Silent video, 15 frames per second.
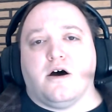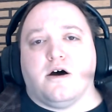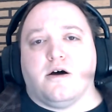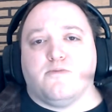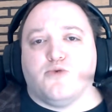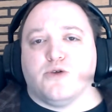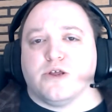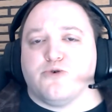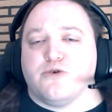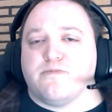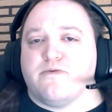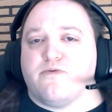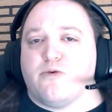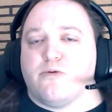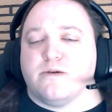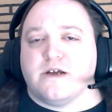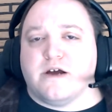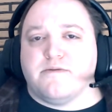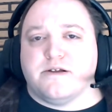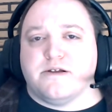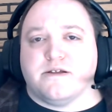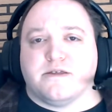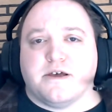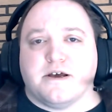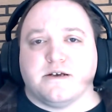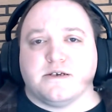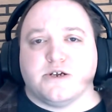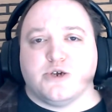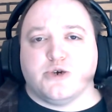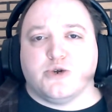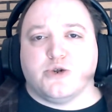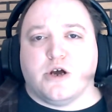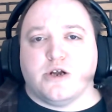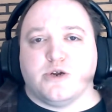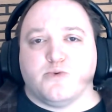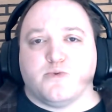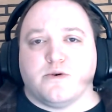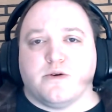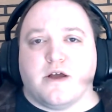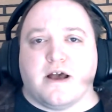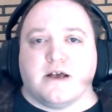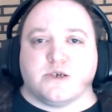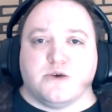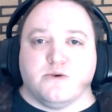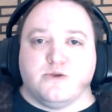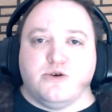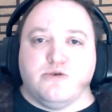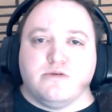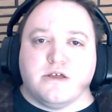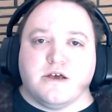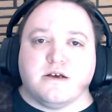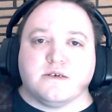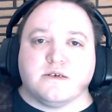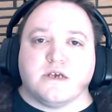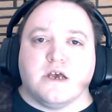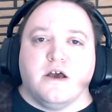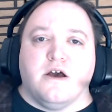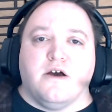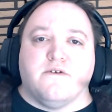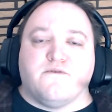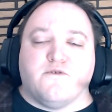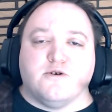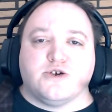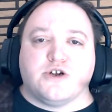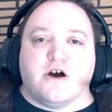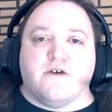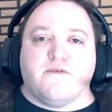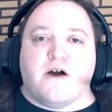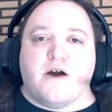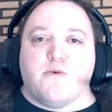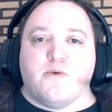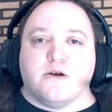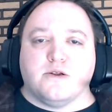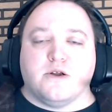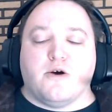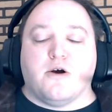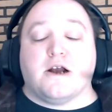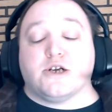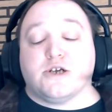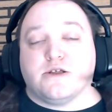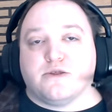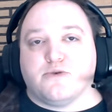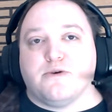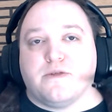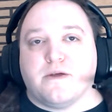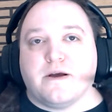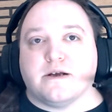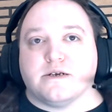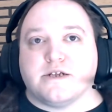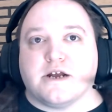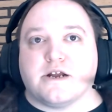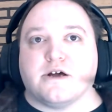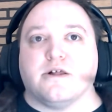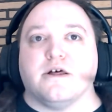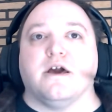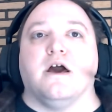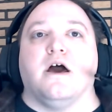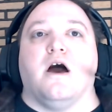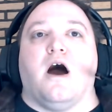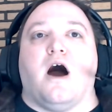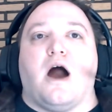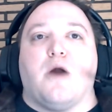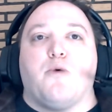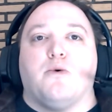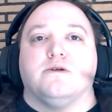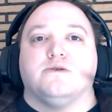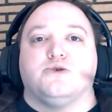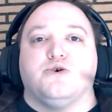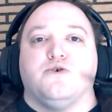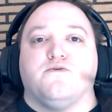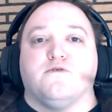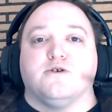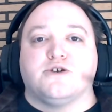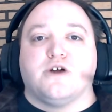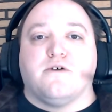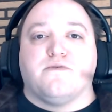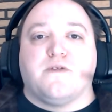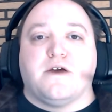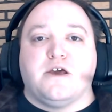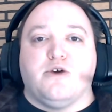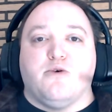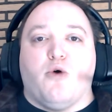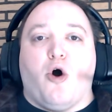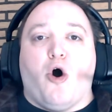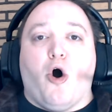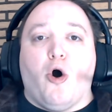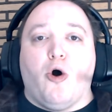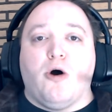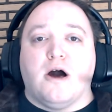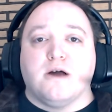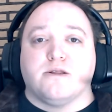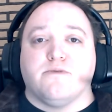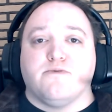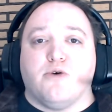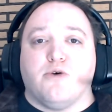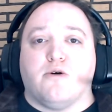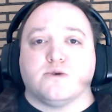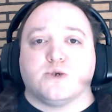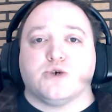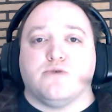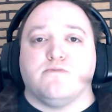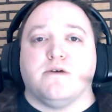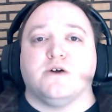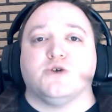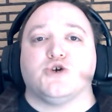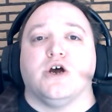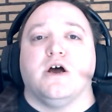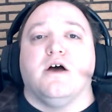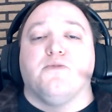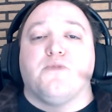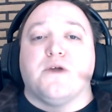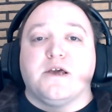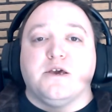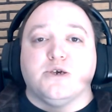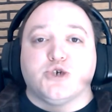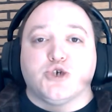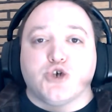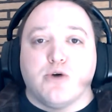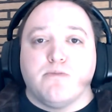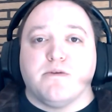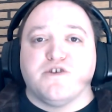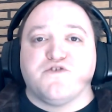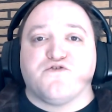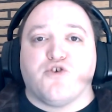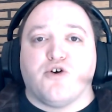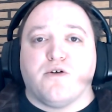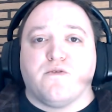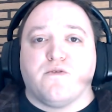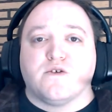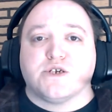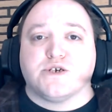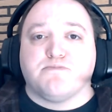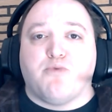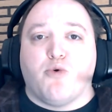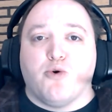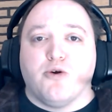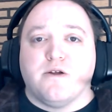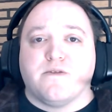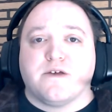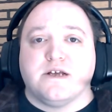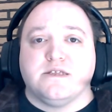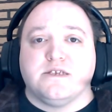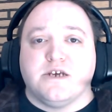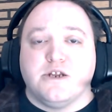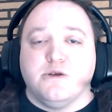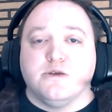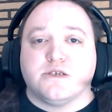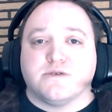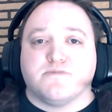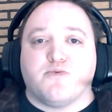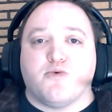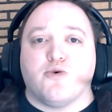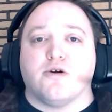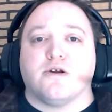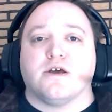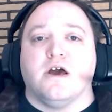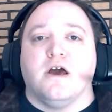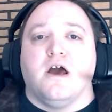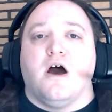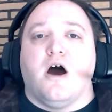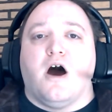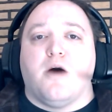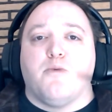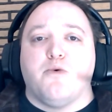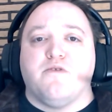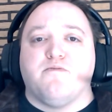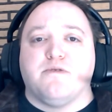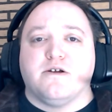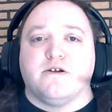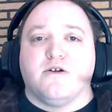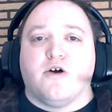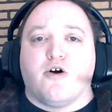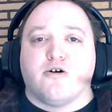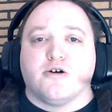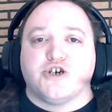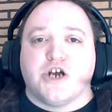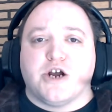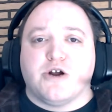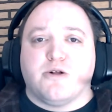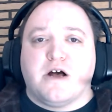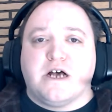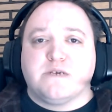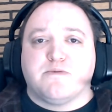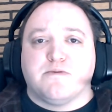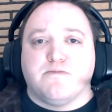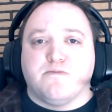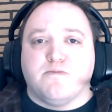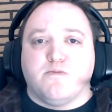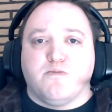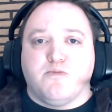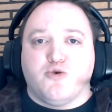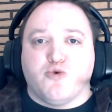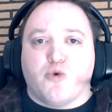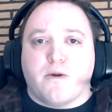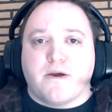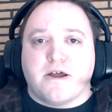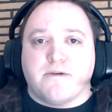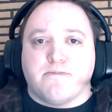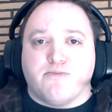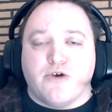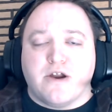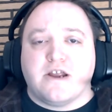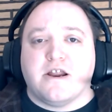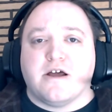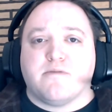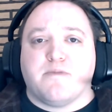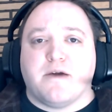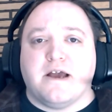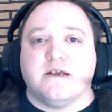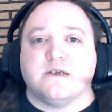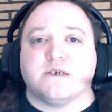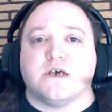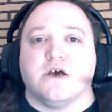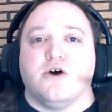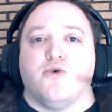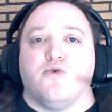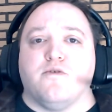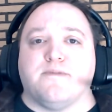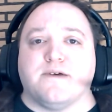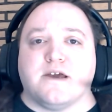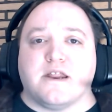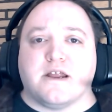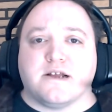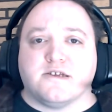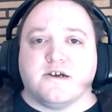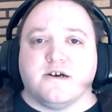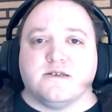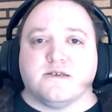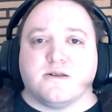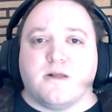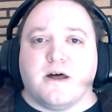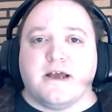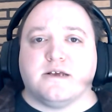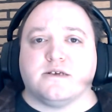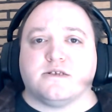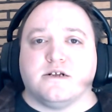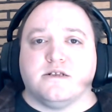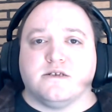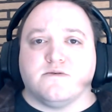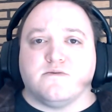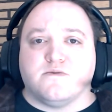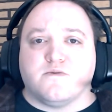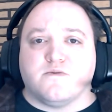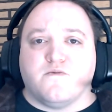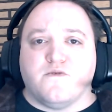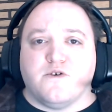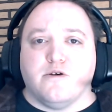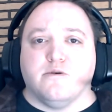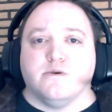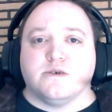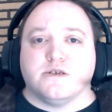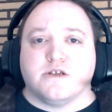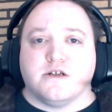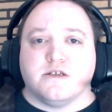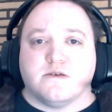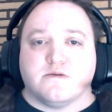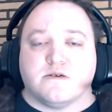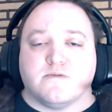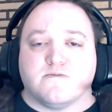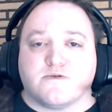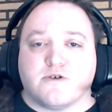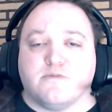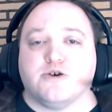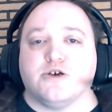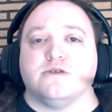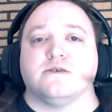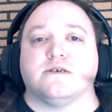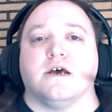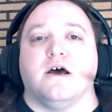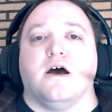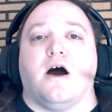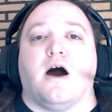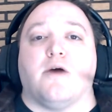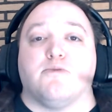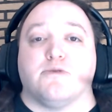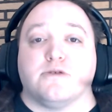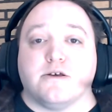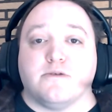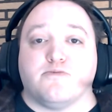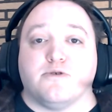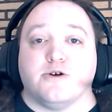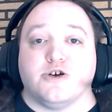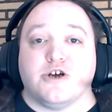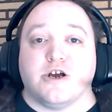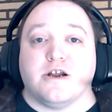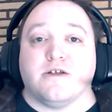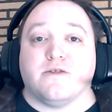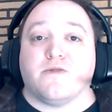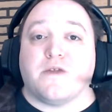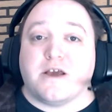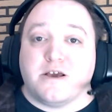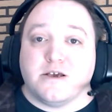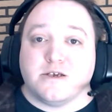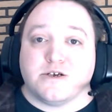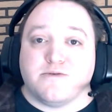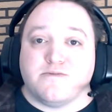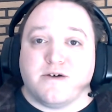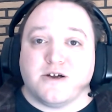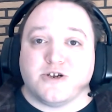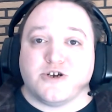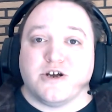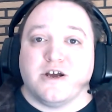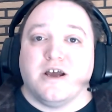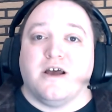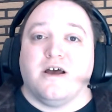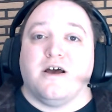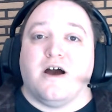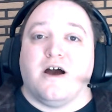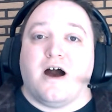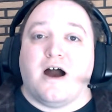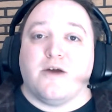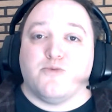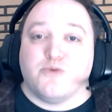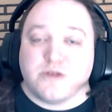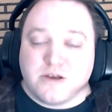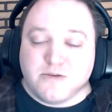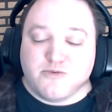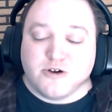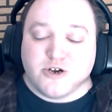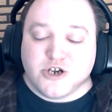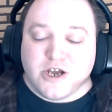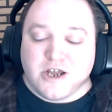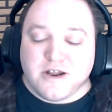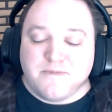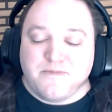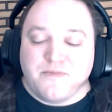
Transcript: Really quick before we dive into things, I do want to ask you two things. First off, or actually three things technically. I want to first off thank you all. I love you all so much. Thank you so much for all of the support and the continued support. Our channel has been growing at a breakneck pace. We've been getting tons of likes, tons of views, and tons of subscriptions. I really appreciate it. Thank you so much. I really appreciate it.